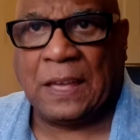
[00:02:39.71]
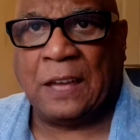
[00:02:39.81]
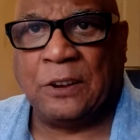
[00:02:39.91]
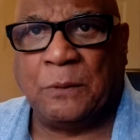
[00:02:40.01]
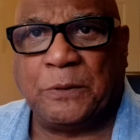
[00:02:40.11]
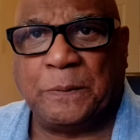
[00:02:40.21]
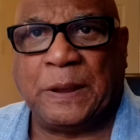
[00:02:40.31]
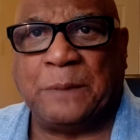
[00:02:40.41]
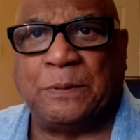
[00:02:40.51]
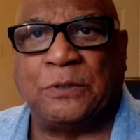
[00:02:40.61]
A number of
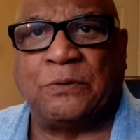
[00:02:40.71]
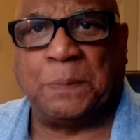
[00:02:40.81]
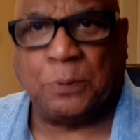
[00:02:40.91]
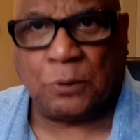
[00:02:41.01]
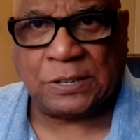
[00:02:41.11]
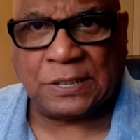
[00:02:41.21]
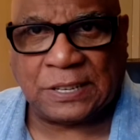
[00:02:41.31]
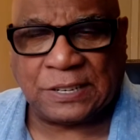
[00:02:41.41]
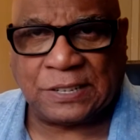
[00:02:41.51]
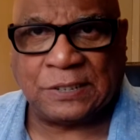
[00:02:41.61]
people had reported
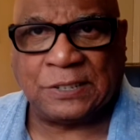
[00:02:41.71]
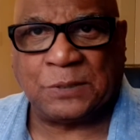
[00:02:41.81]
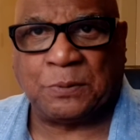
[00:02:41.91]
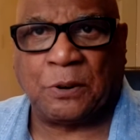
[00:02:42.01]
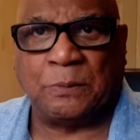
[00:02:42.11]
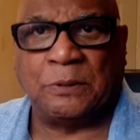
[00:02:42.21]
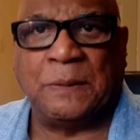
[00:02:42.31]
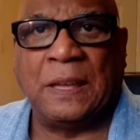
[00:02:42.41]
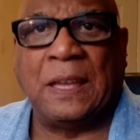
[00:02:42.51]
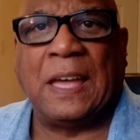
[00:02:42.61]
this stutters problem,